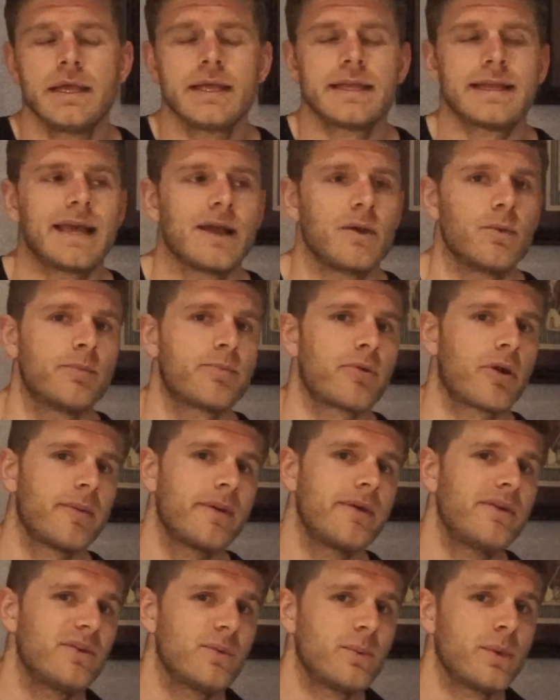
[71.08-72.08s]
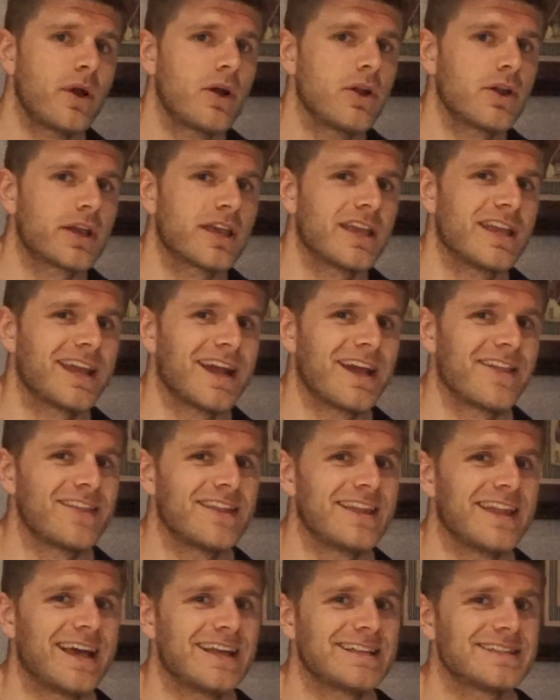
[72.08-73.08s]
Now primarily we are looking at the
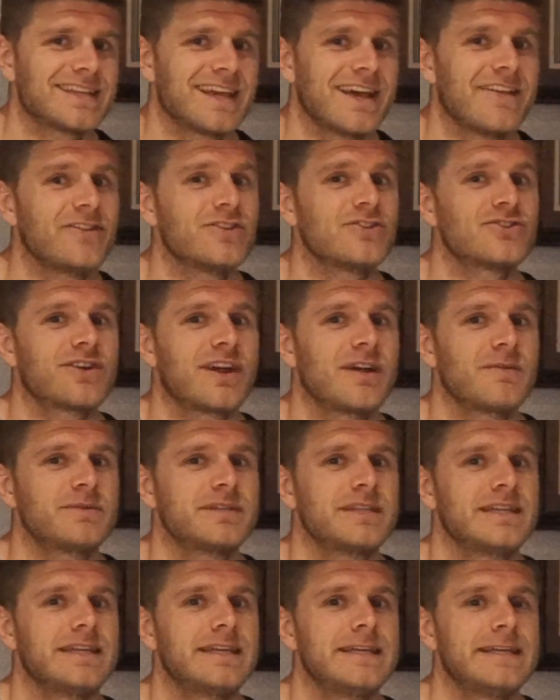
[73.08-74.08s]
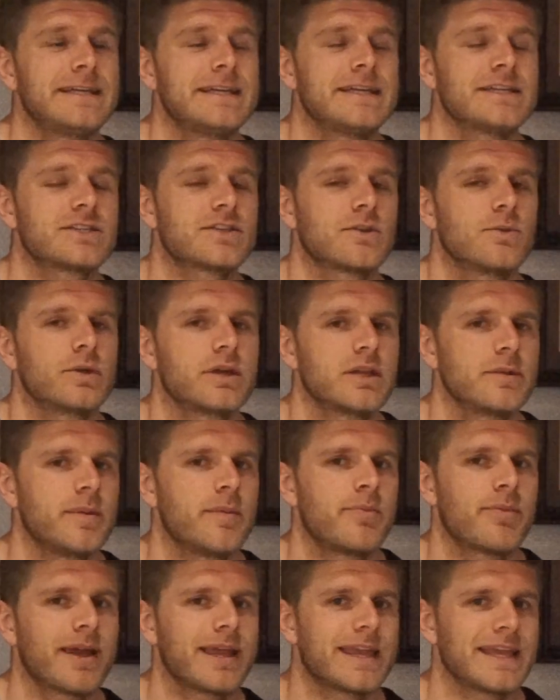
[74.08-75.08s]
lats and the traps here, so we're going to be
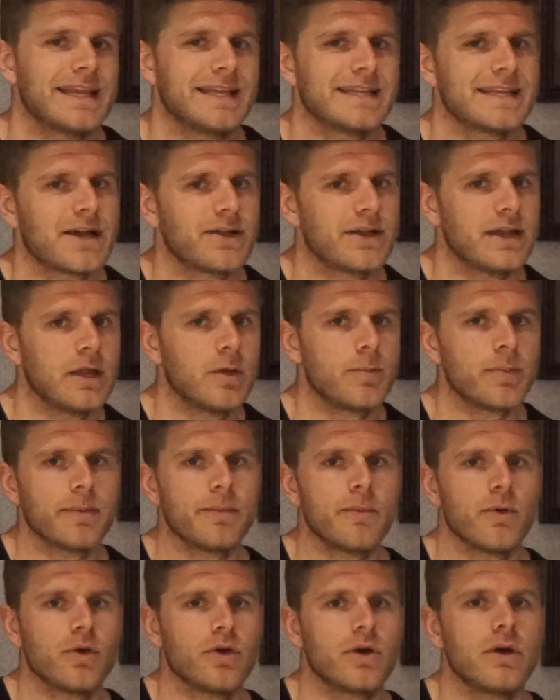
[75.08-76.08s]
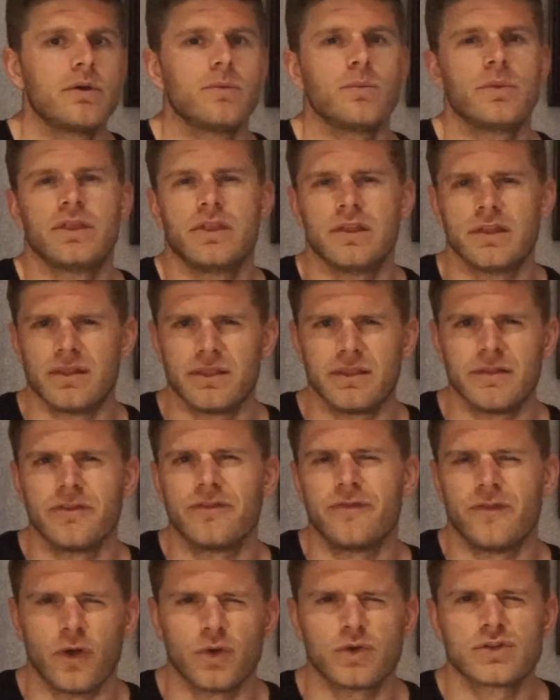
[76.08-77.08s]
breaking it down a little bit more with the
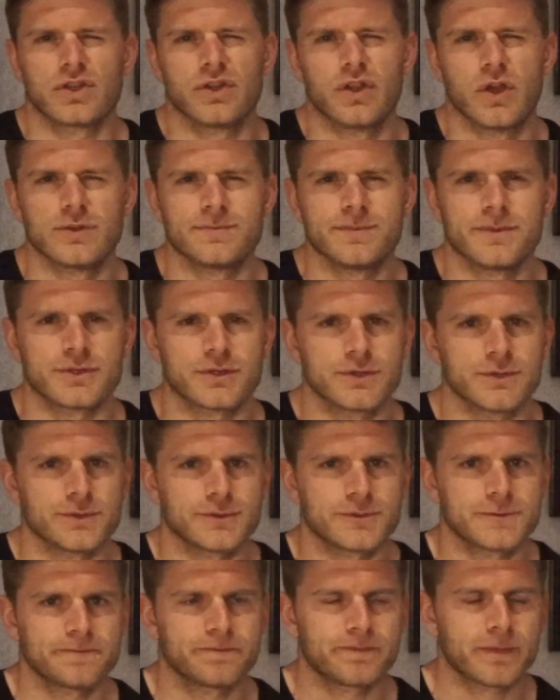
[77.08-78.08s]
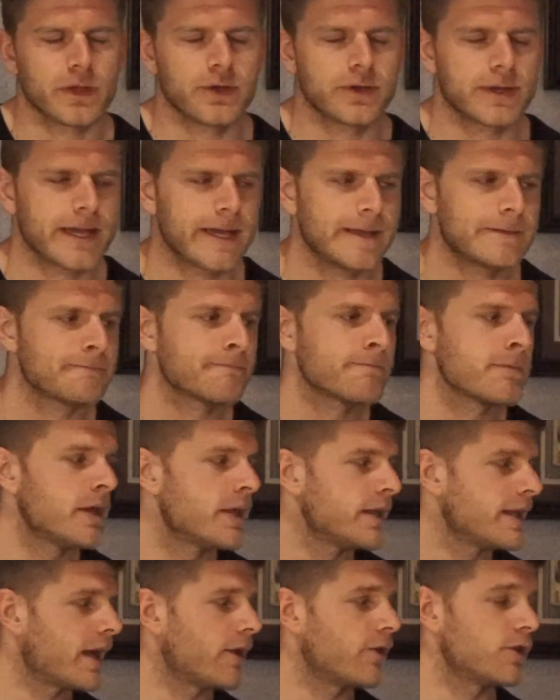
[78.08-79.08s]
focus on those muscles. Okay,
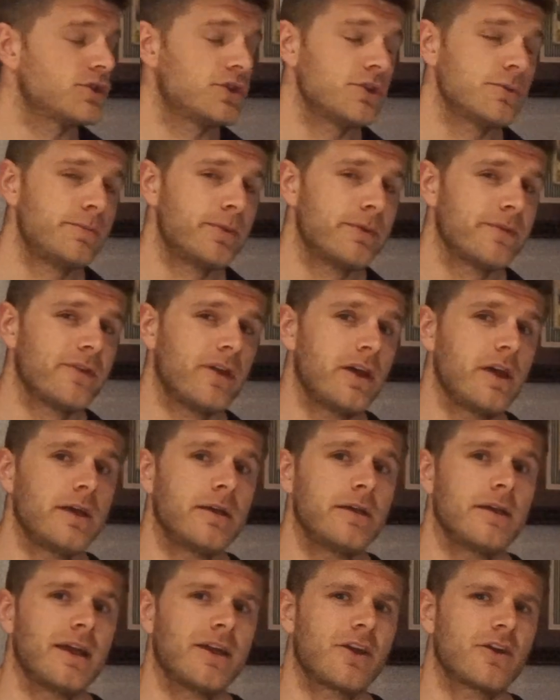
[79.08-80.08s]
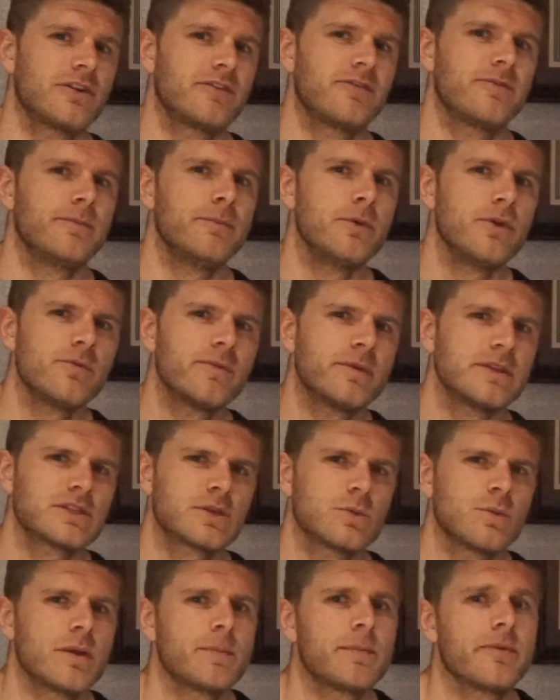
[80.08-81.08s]
now the two kind of movements that
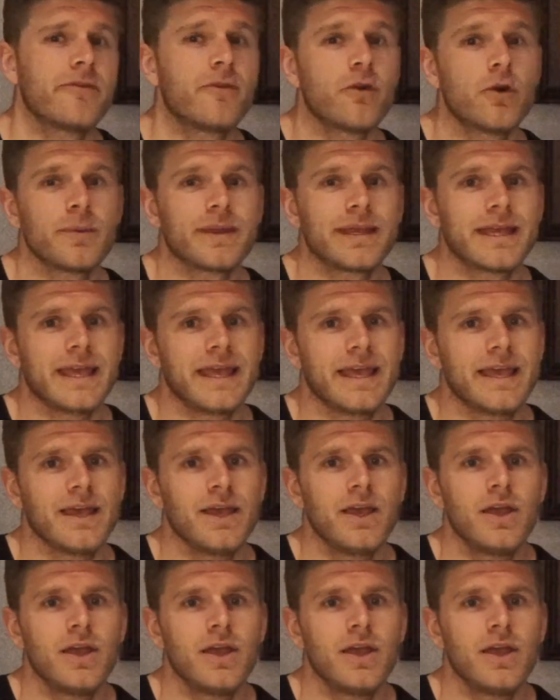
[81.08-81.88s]
we're performing here,